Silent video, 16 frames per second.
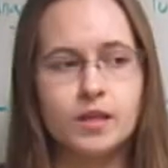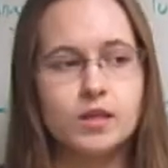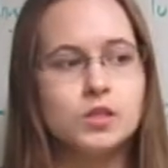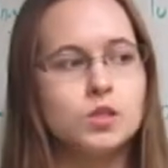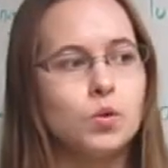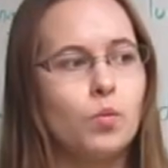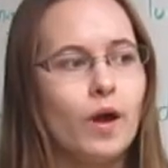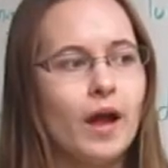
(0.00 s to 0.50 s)

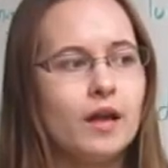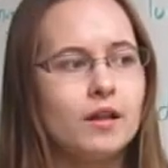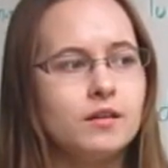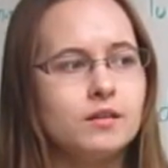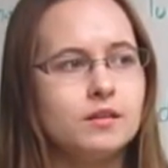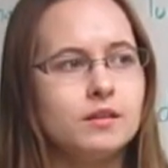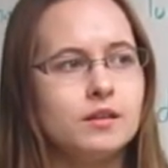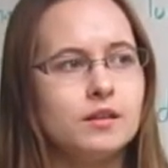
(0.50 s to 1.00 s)
So
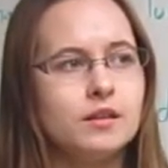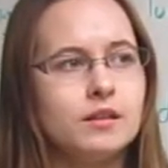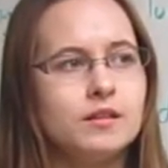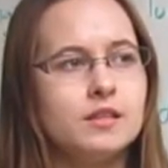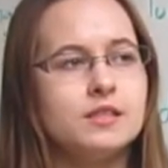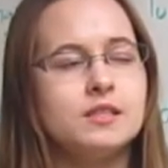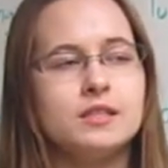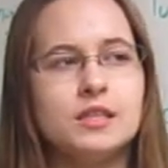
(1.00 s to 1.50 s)
while
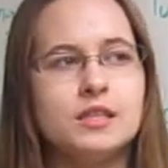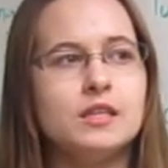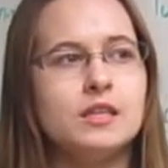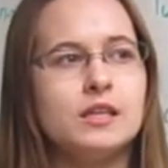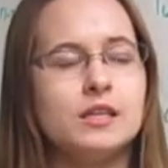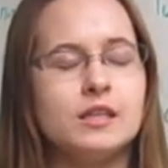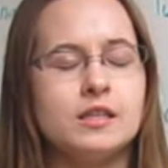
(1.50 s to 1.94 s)
the sin